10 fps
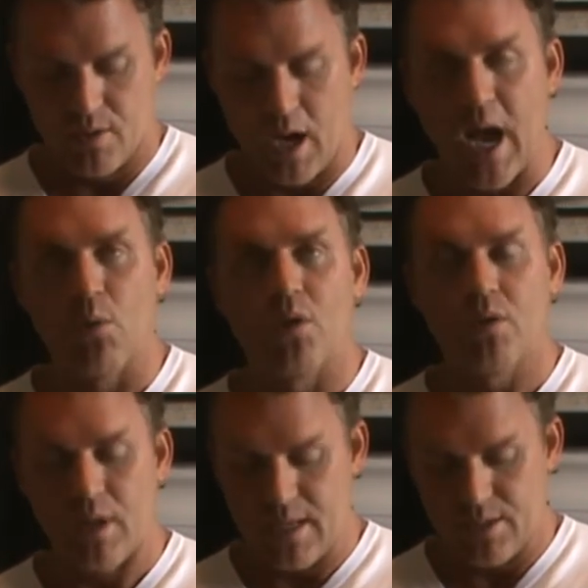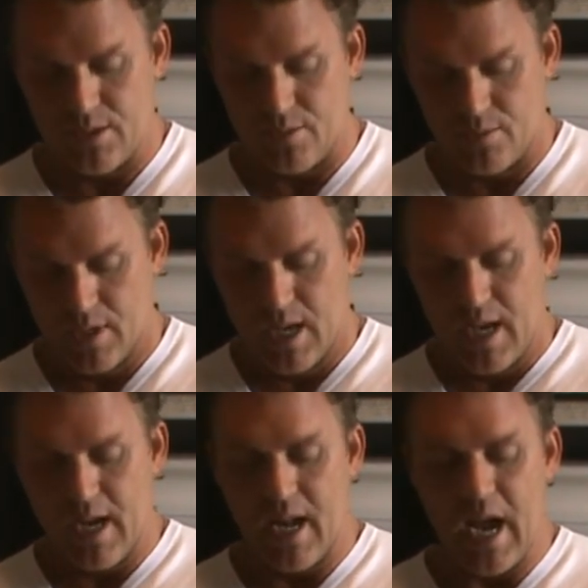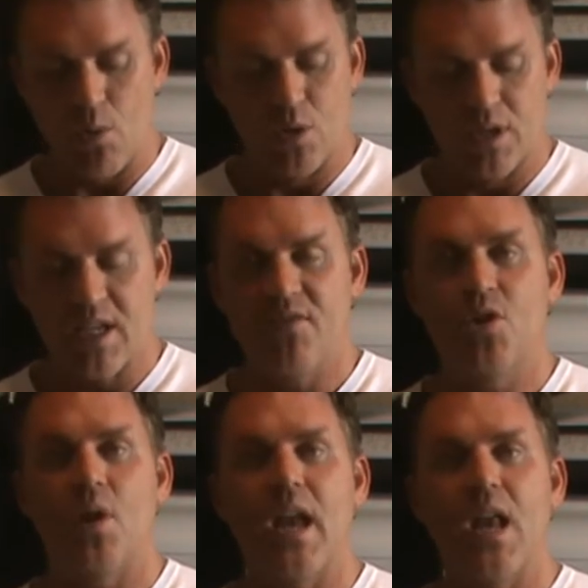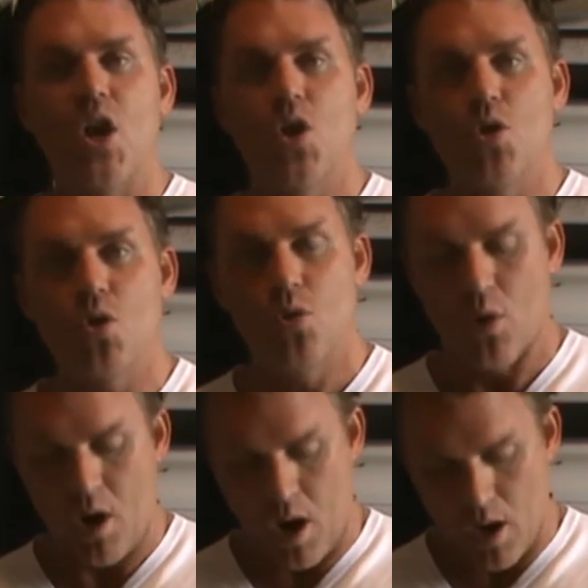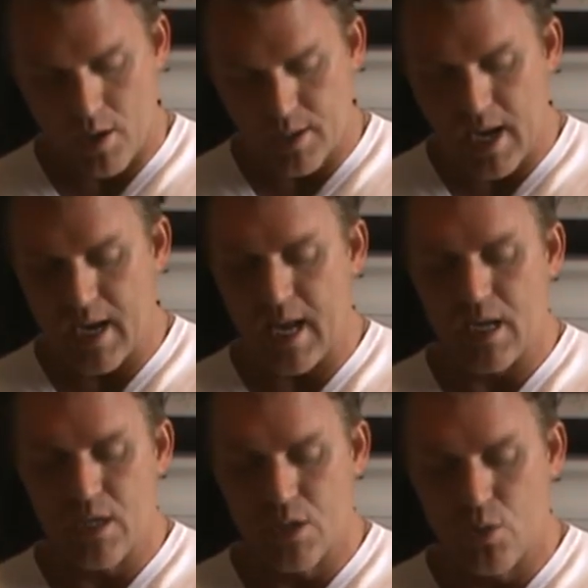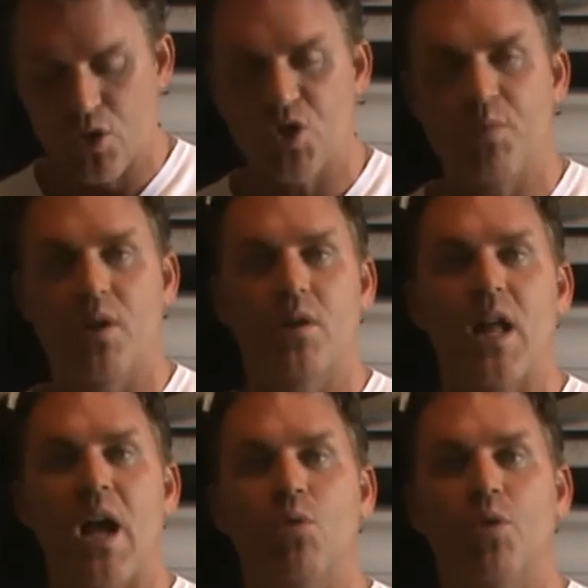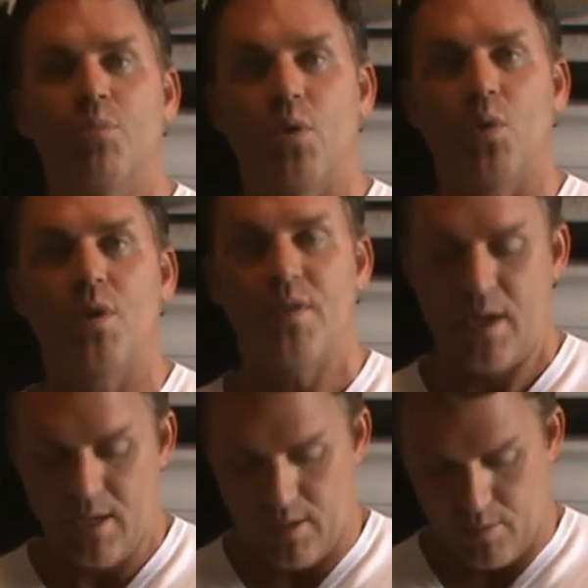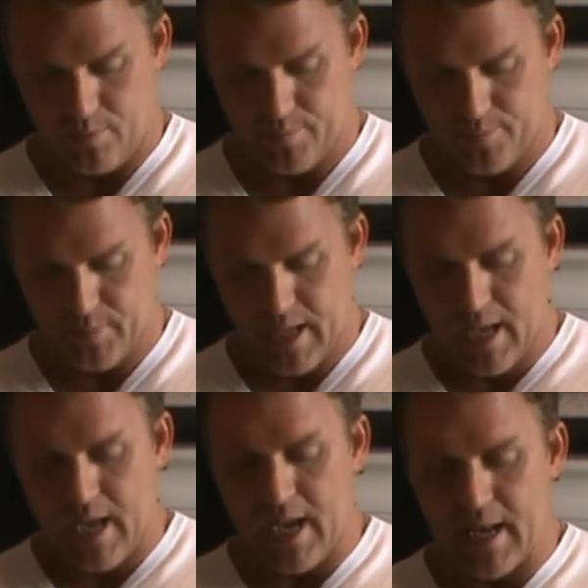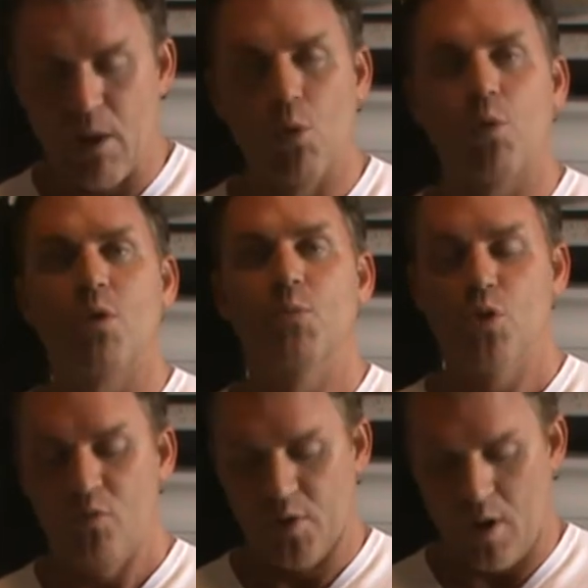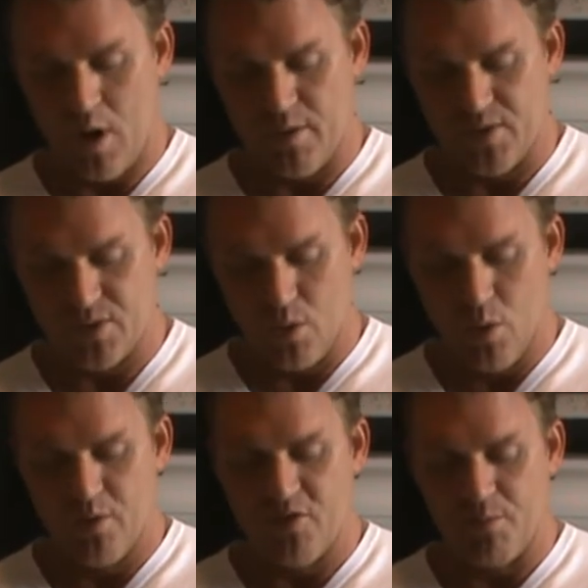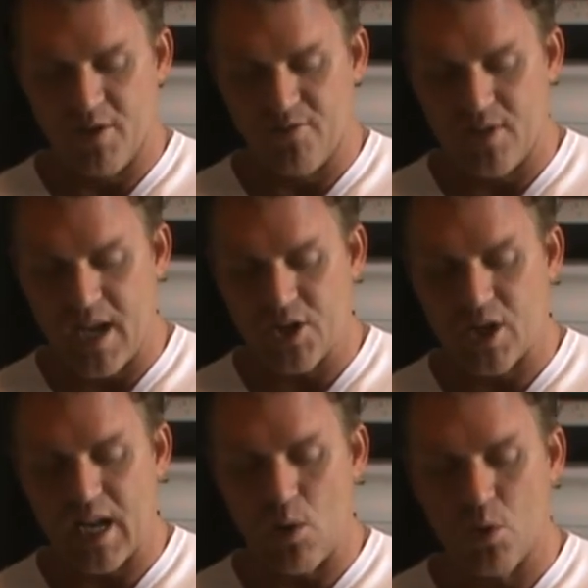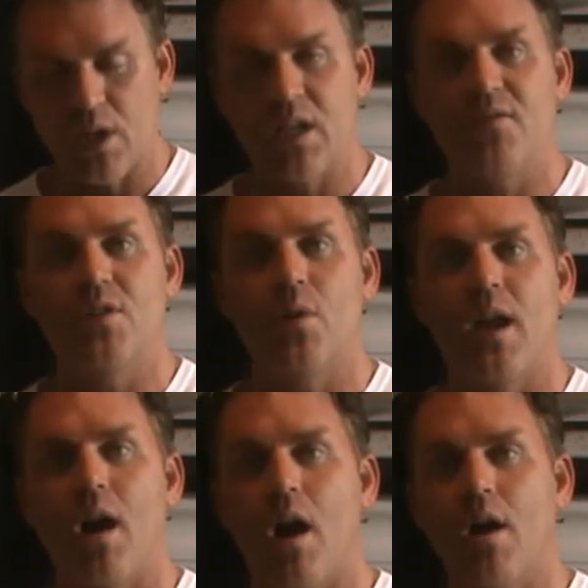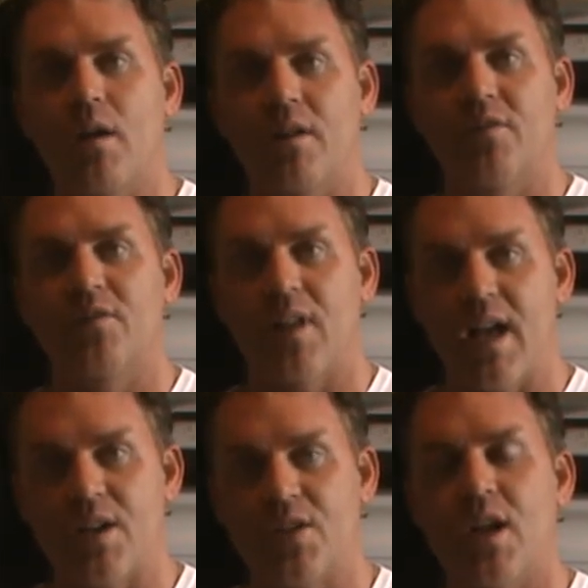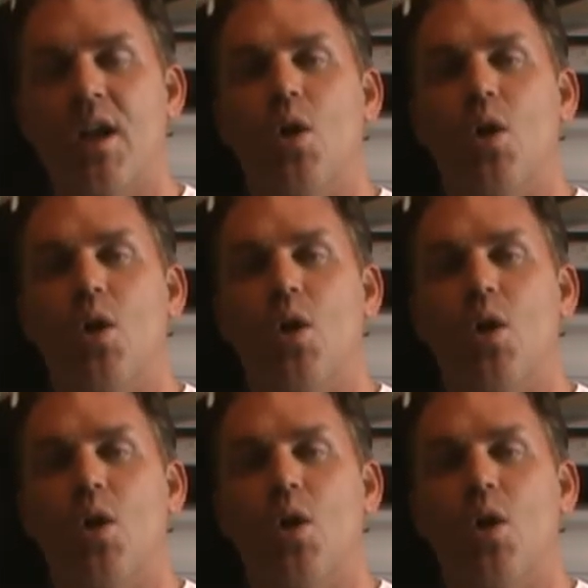I will cleanse you. And I will give you a new heart and a new spirit I will put within you. And I will remove your heart of stone from your flesh and I will give you a heart of flesh.